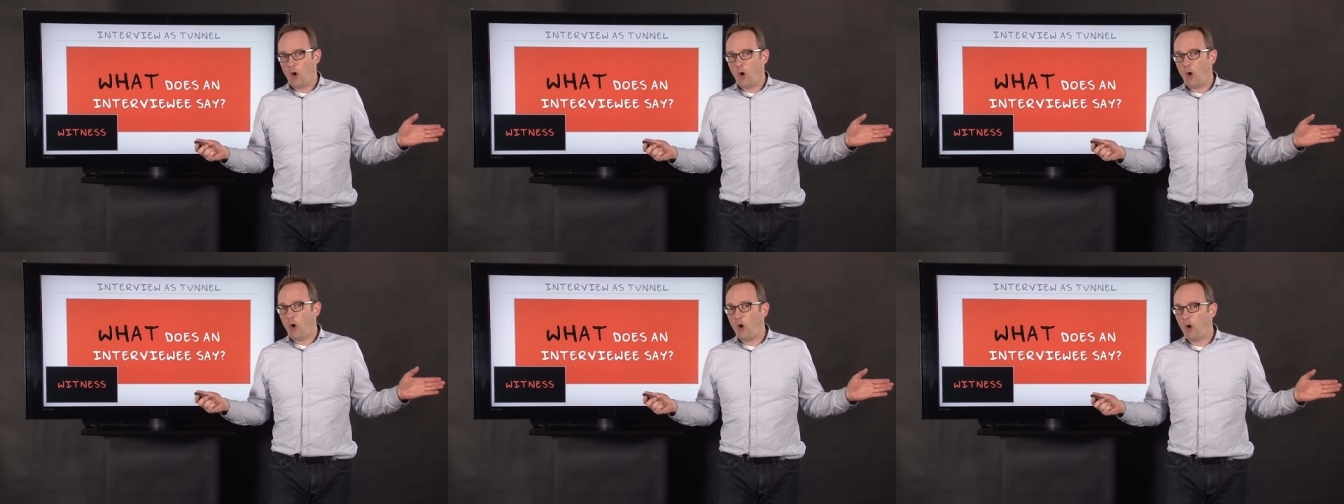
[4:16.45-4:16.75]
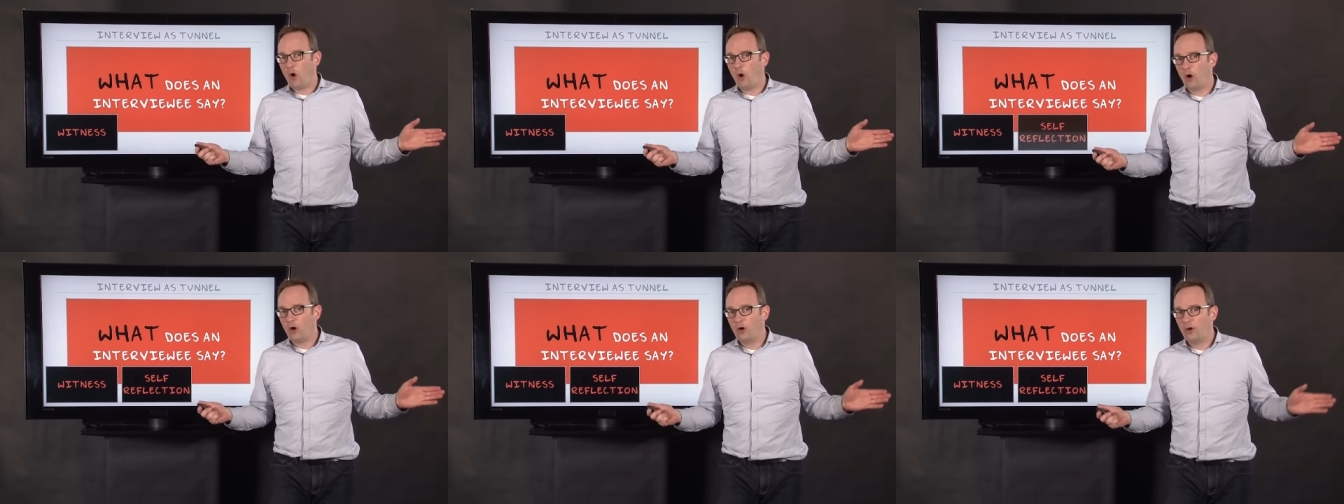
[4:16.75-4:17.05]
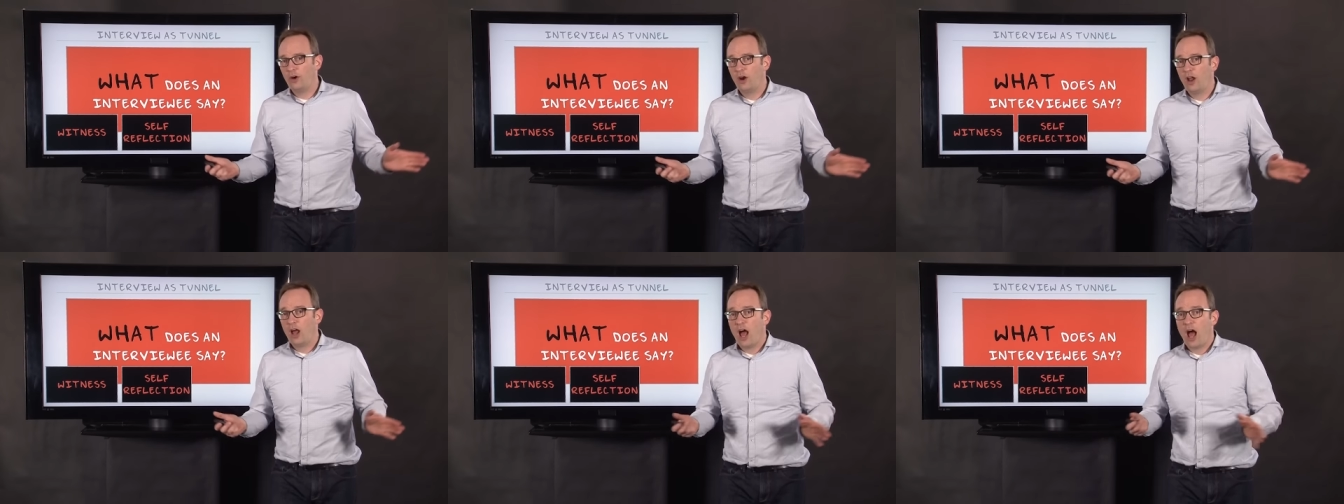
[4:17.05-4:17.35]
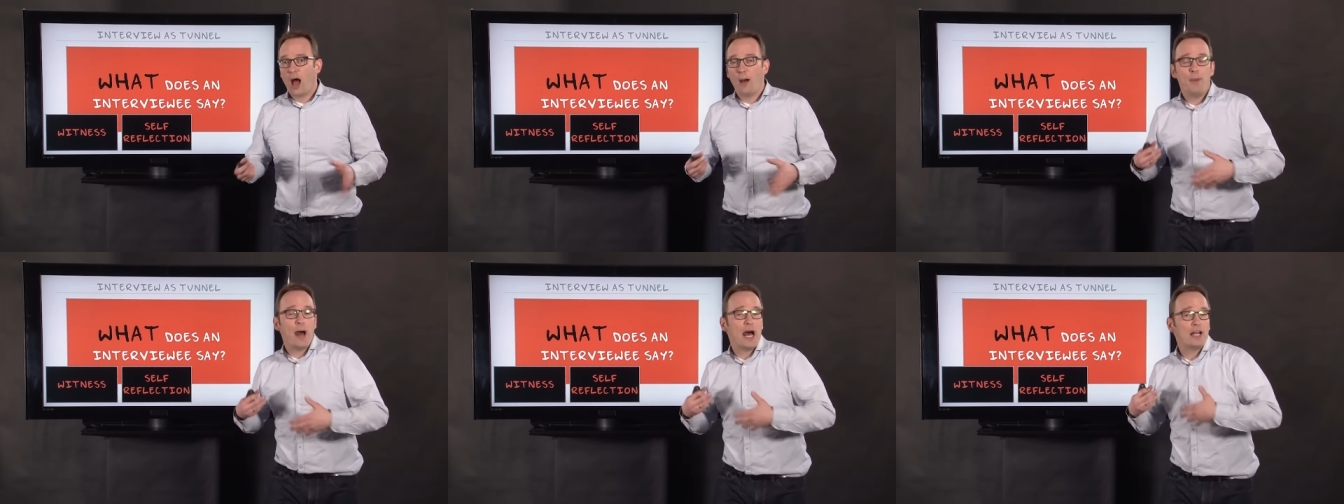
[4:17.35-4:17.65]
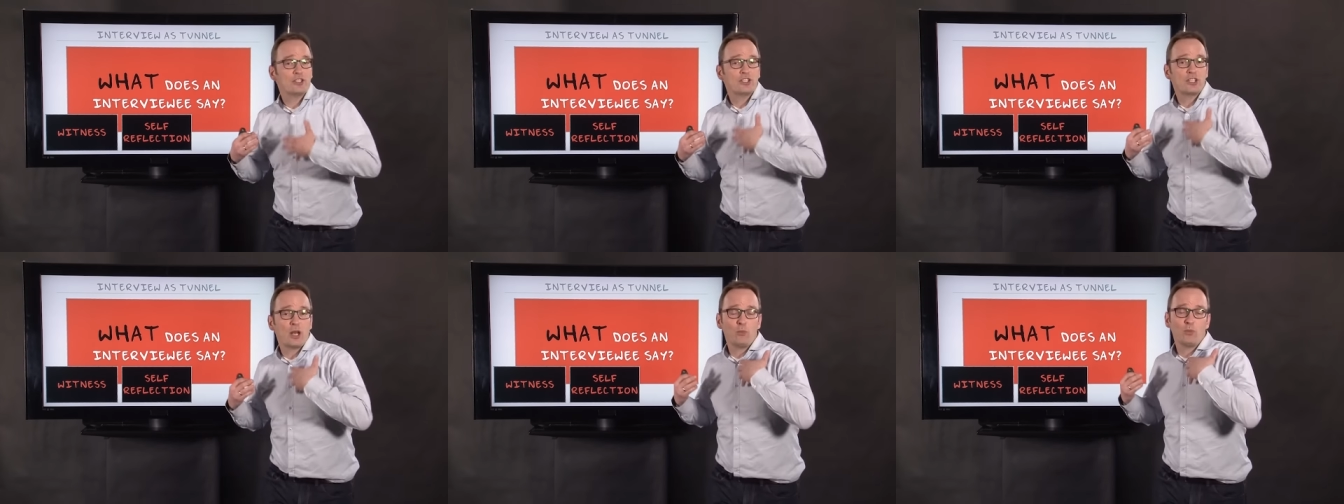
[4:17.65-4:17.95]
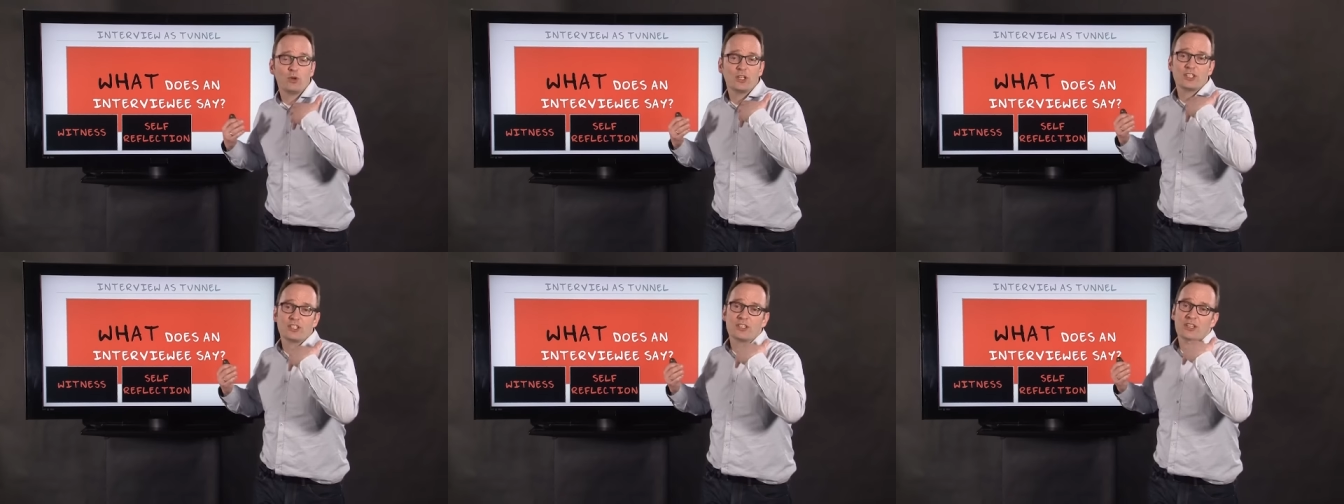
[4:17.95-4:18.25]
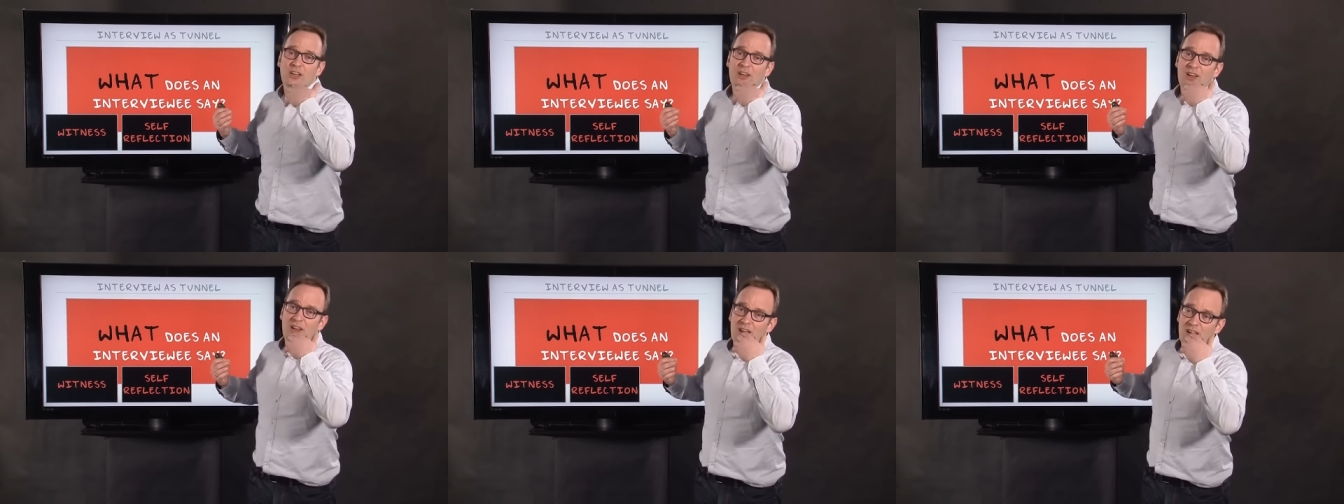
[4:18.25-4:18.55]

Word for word: or about someone's